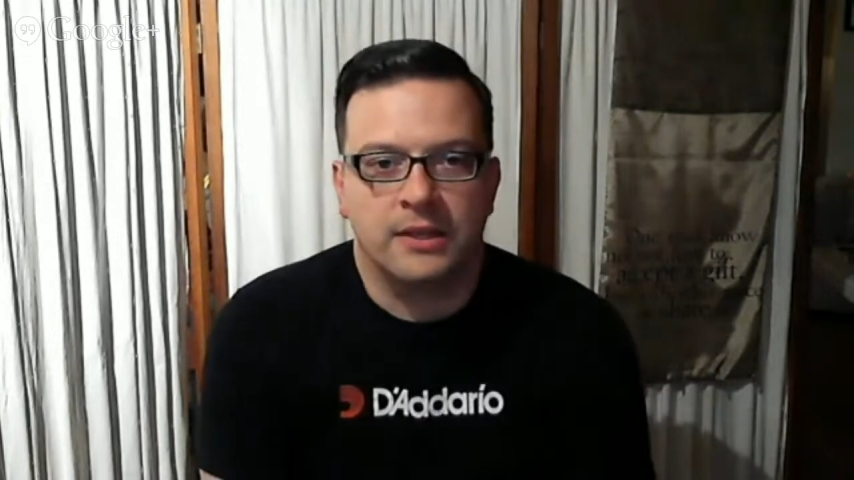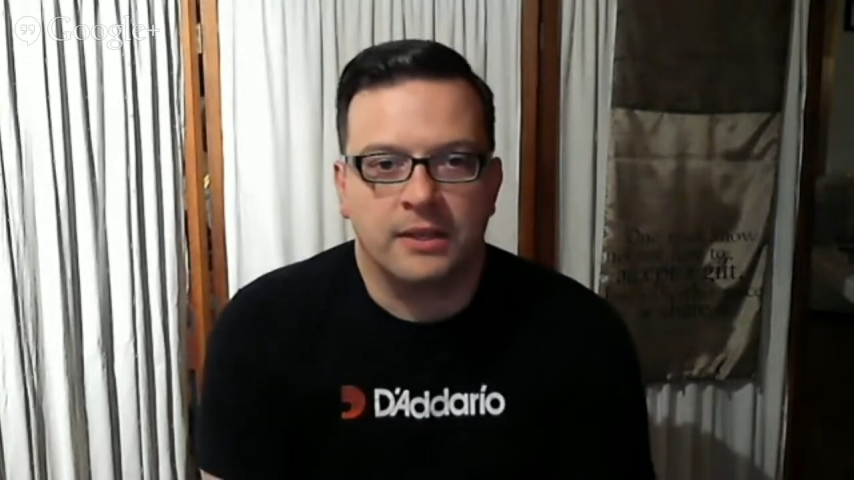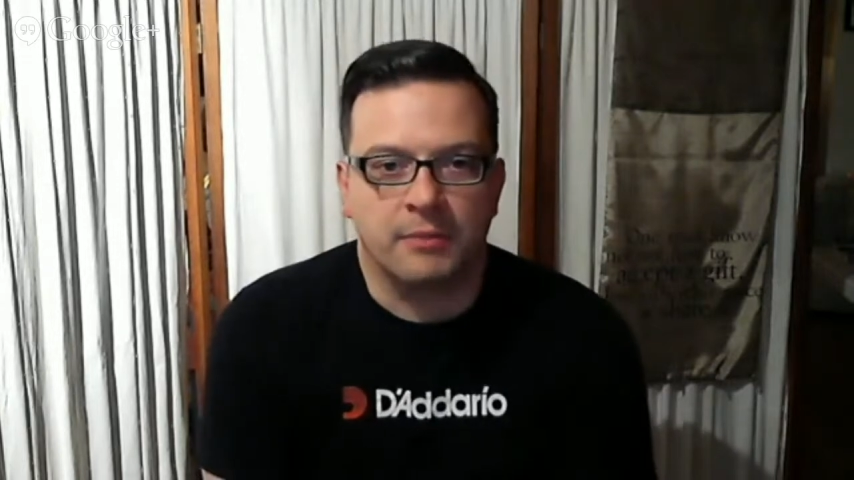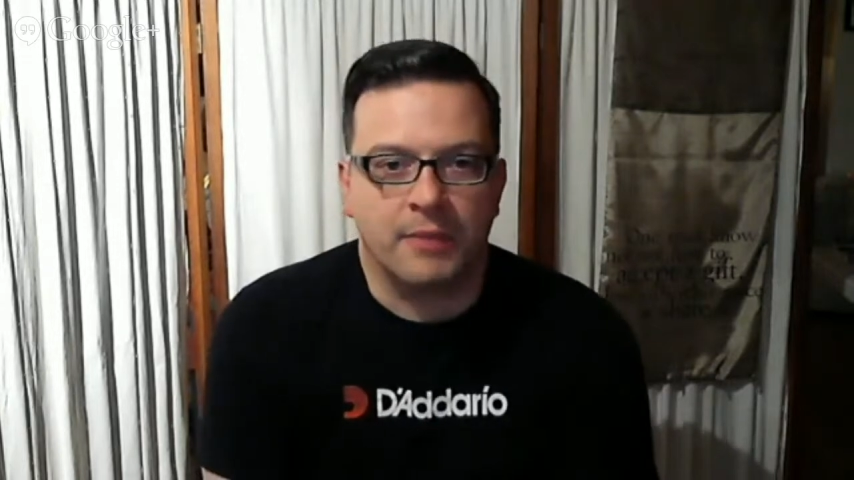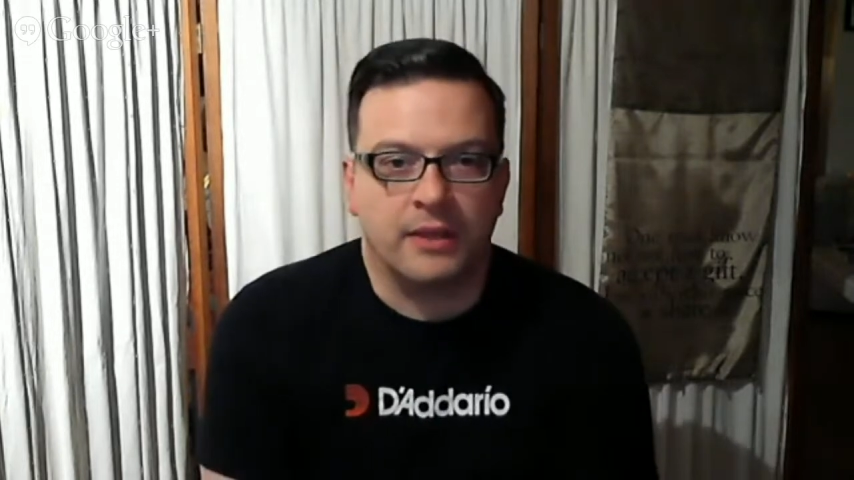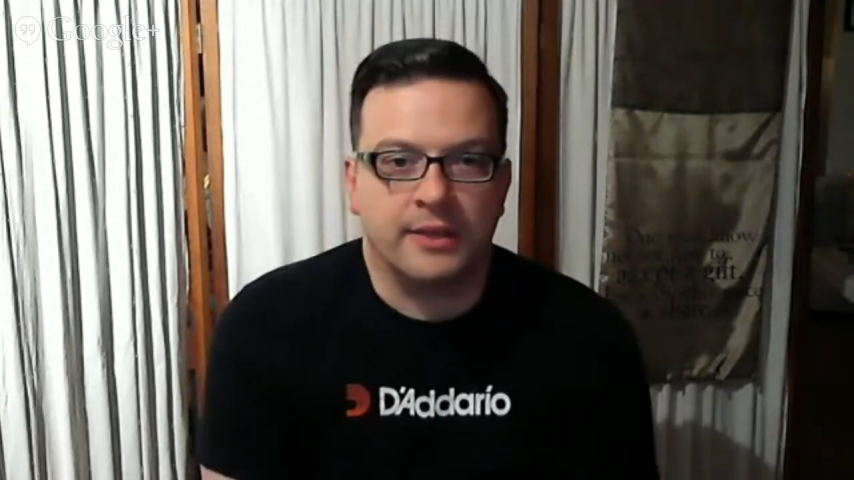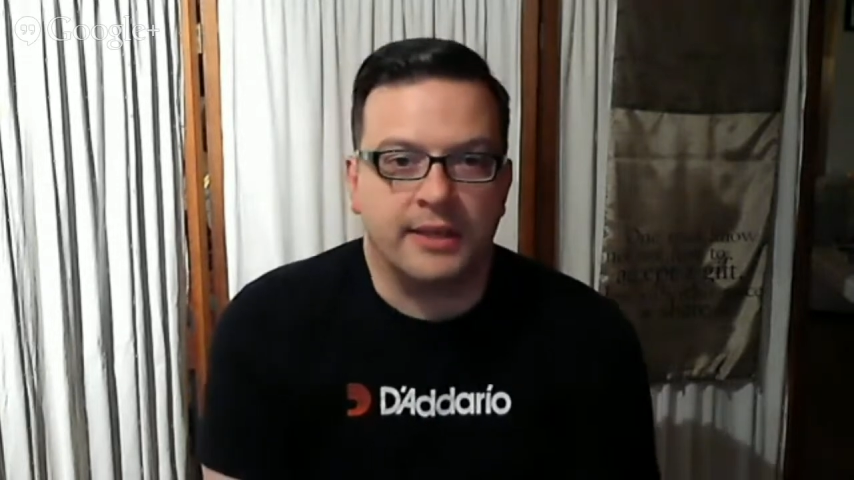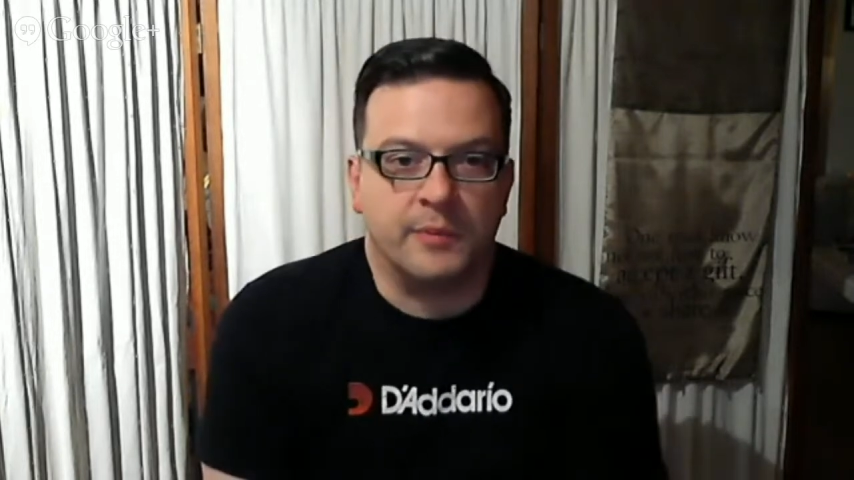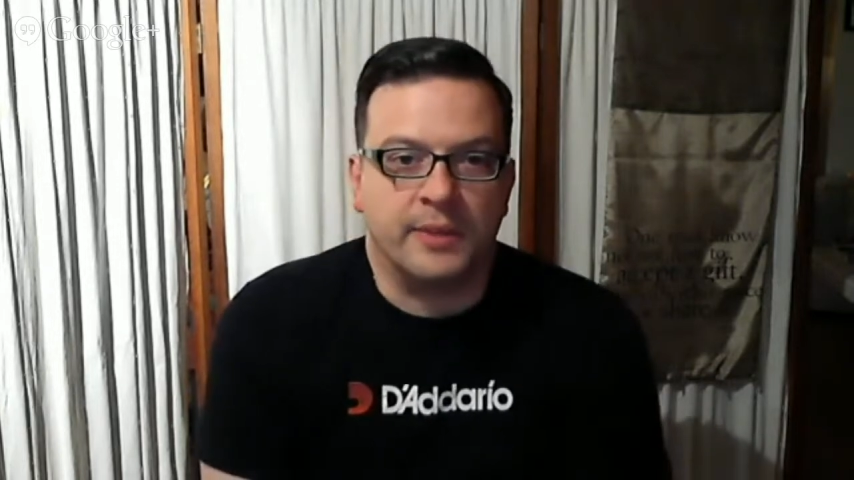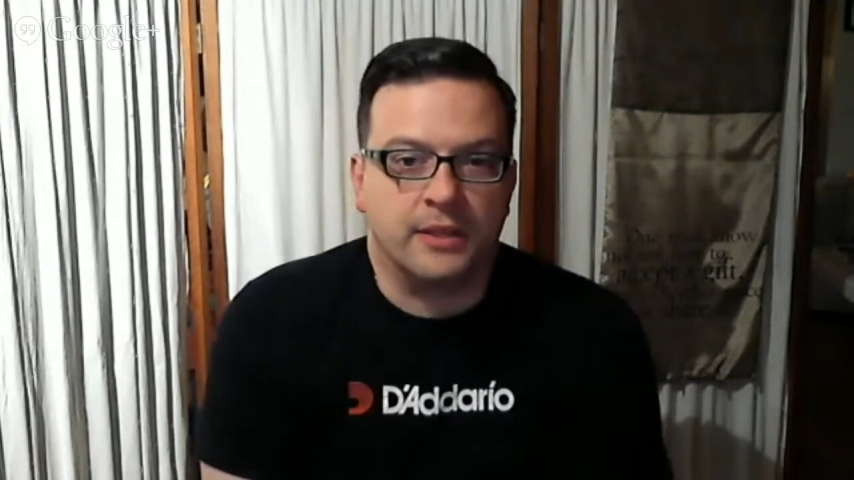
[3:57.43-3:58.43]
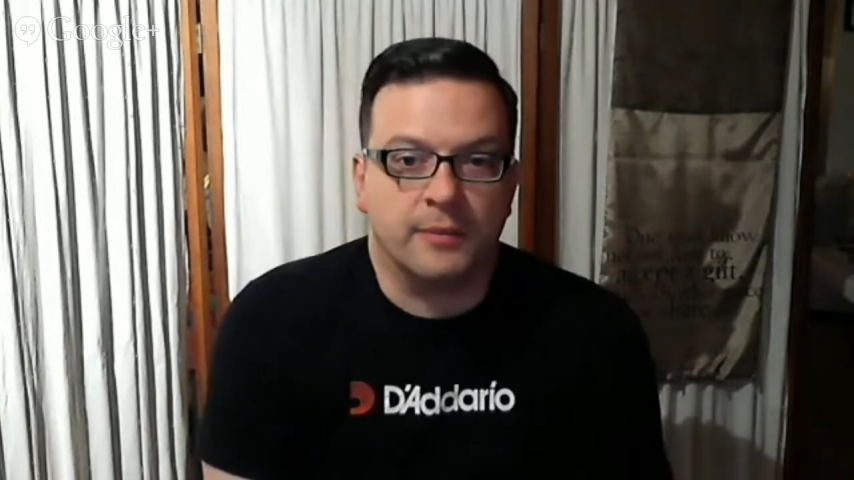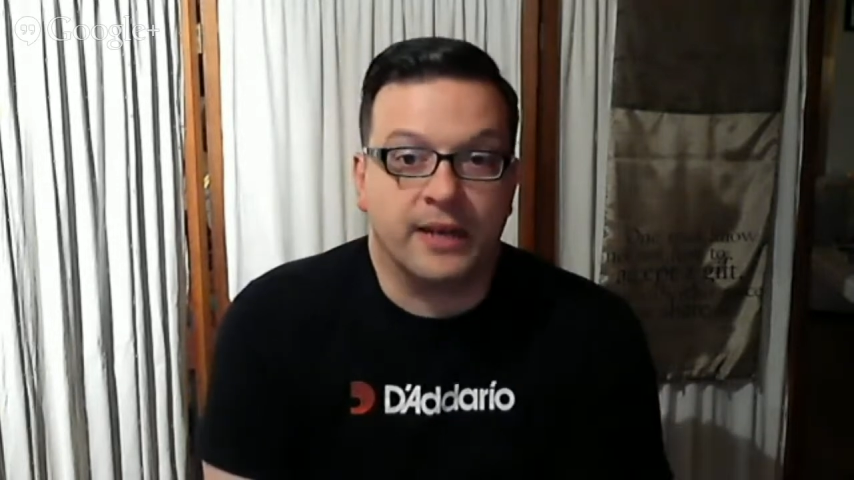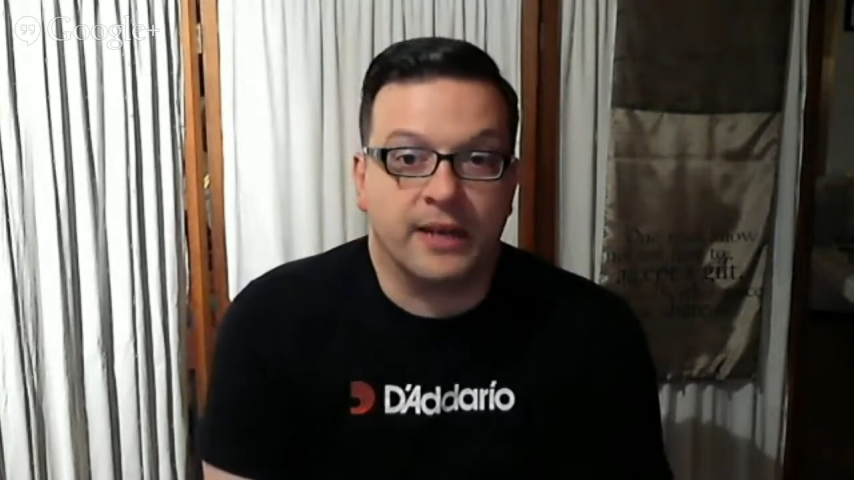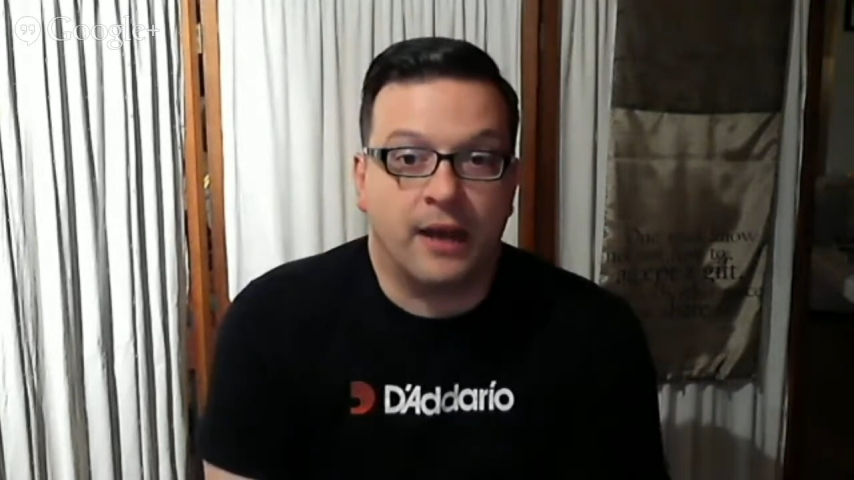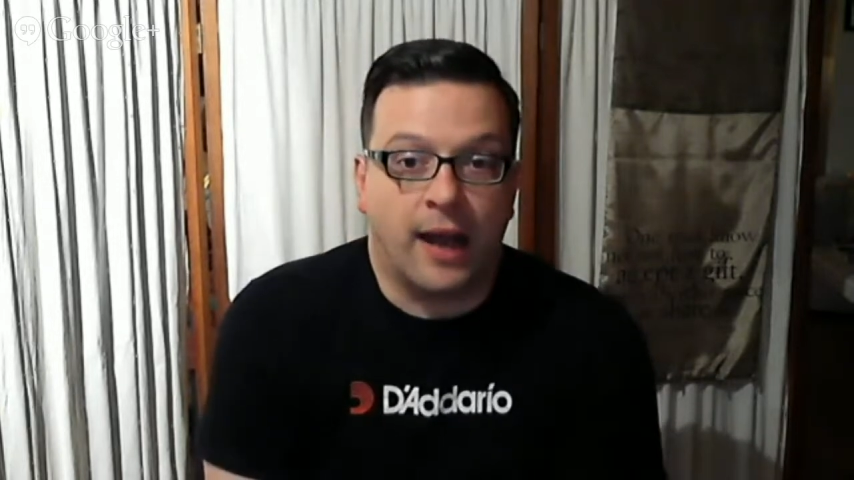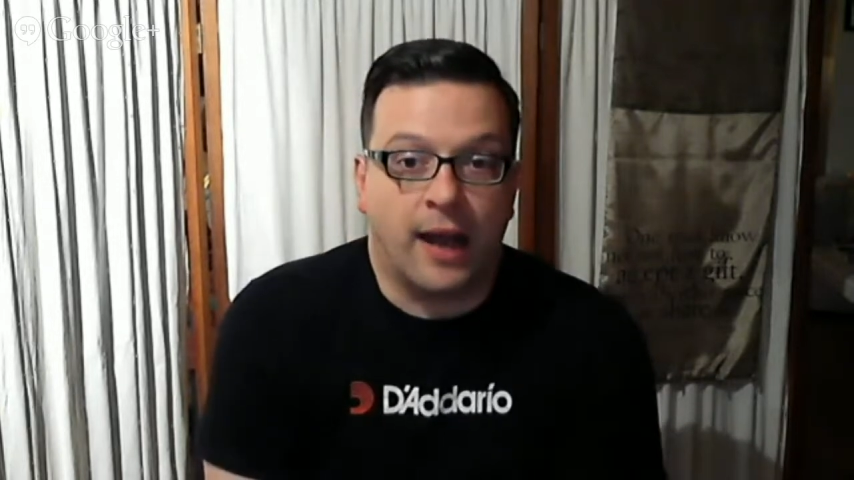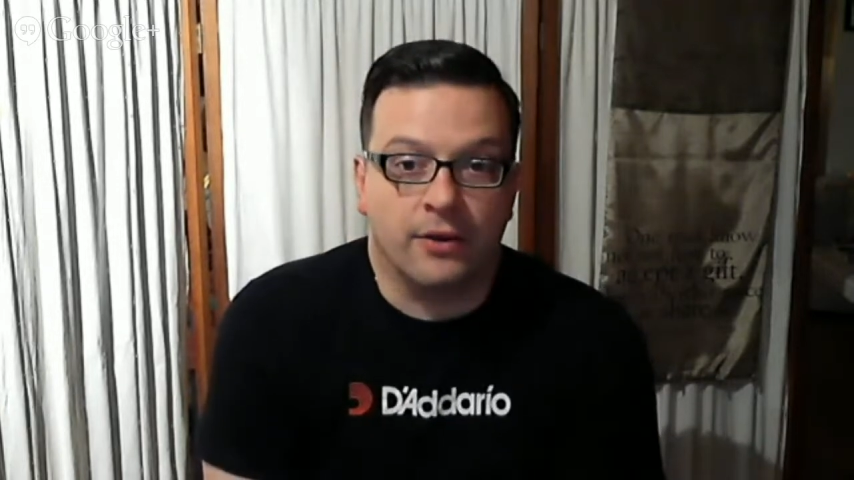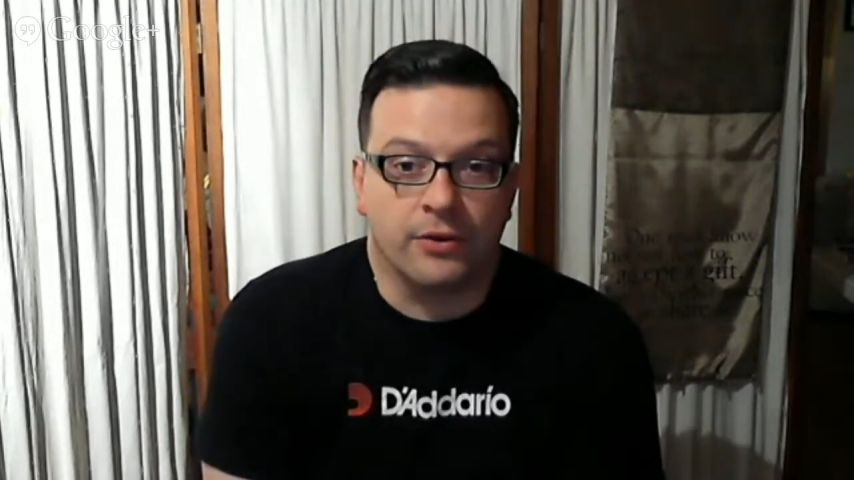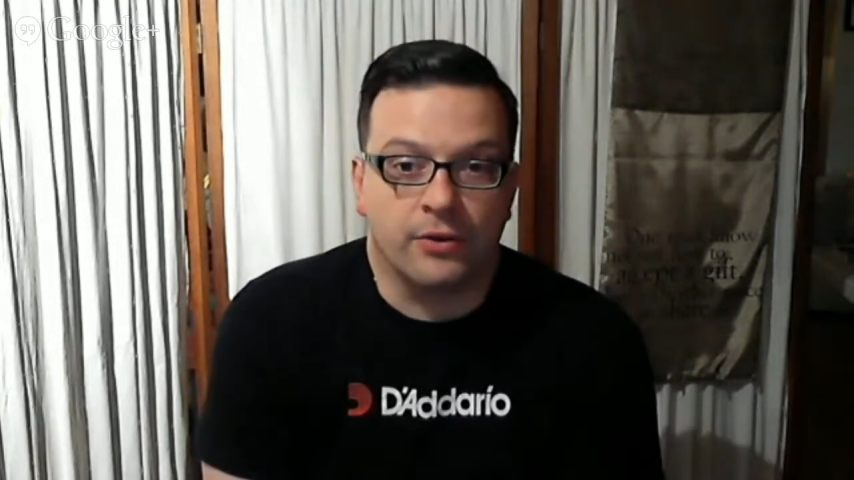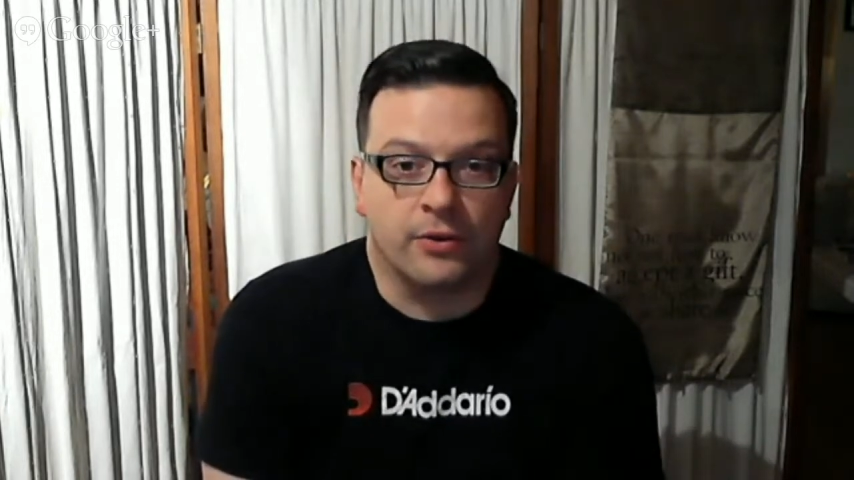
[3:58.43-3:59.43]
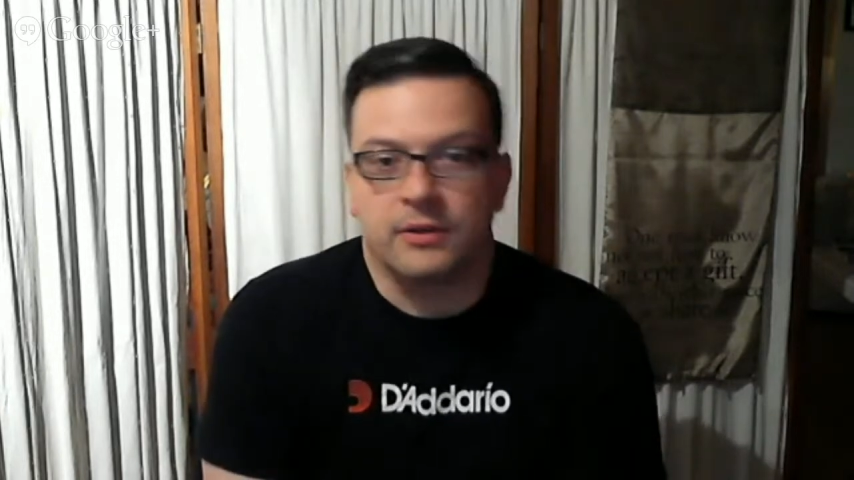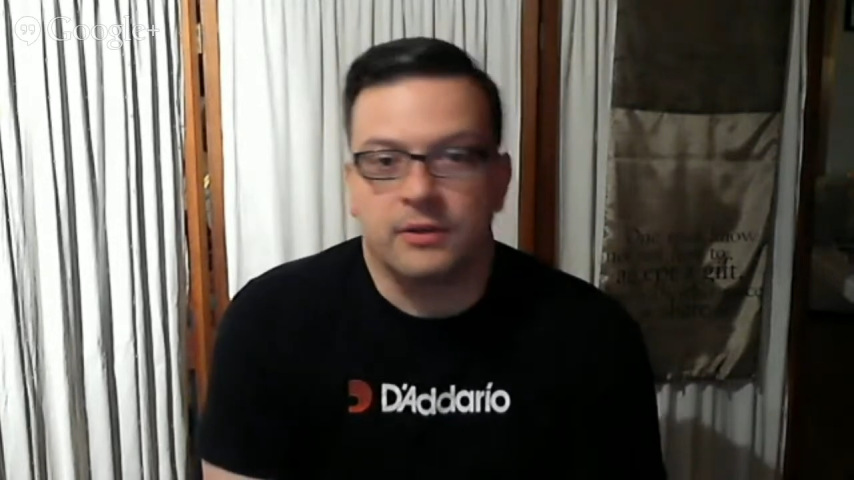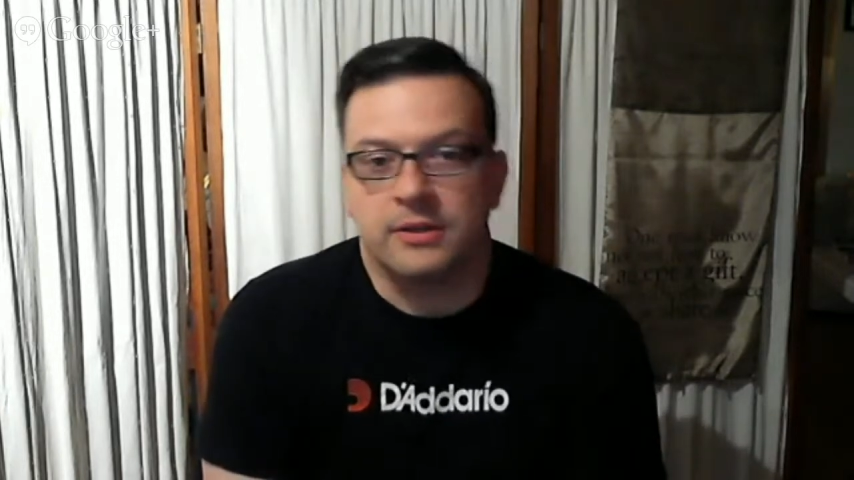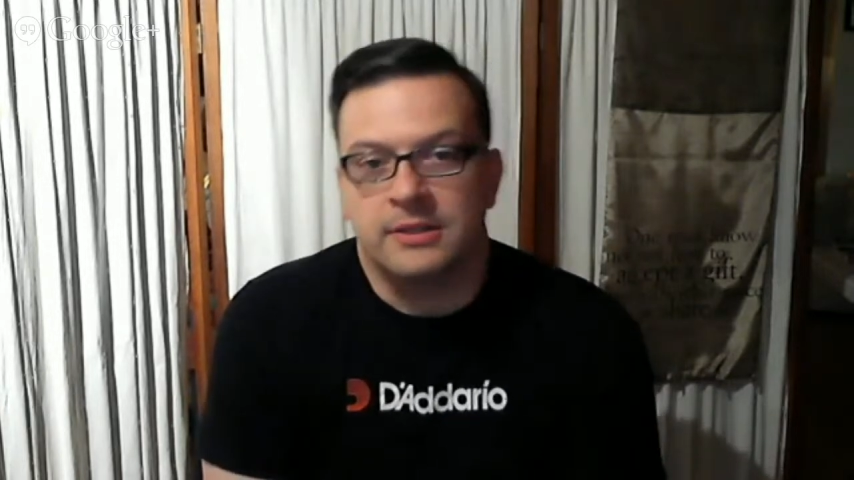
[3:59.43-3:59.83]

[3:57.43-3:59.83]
the melody to be a little bit higher, or